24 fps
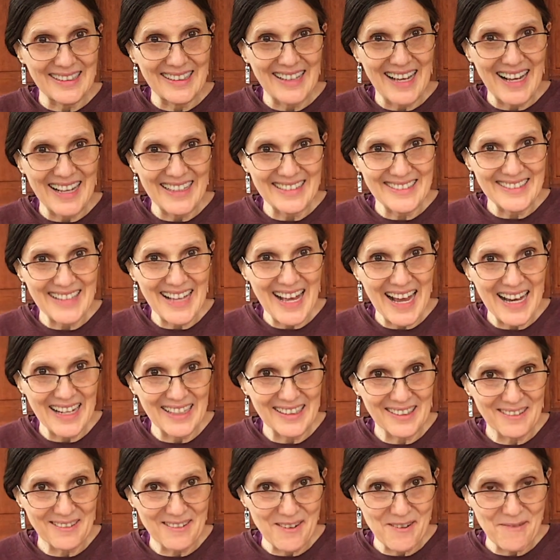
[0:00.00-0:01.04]
That's how
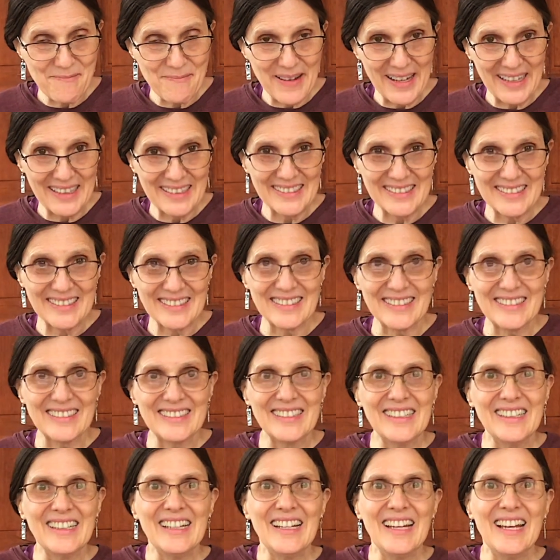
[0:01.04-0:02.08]
to grow basil.
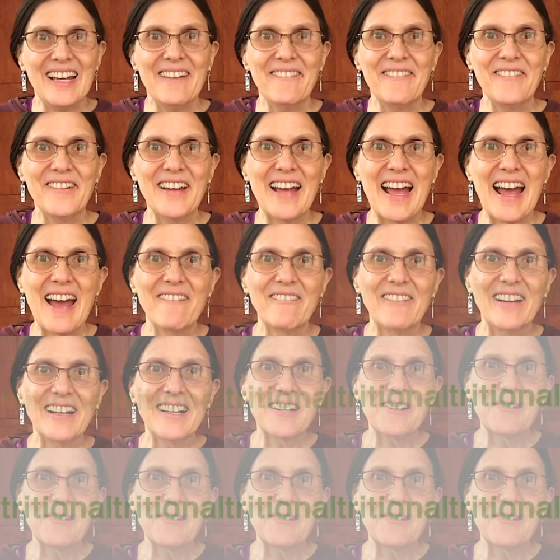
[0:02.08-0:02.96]
If you have any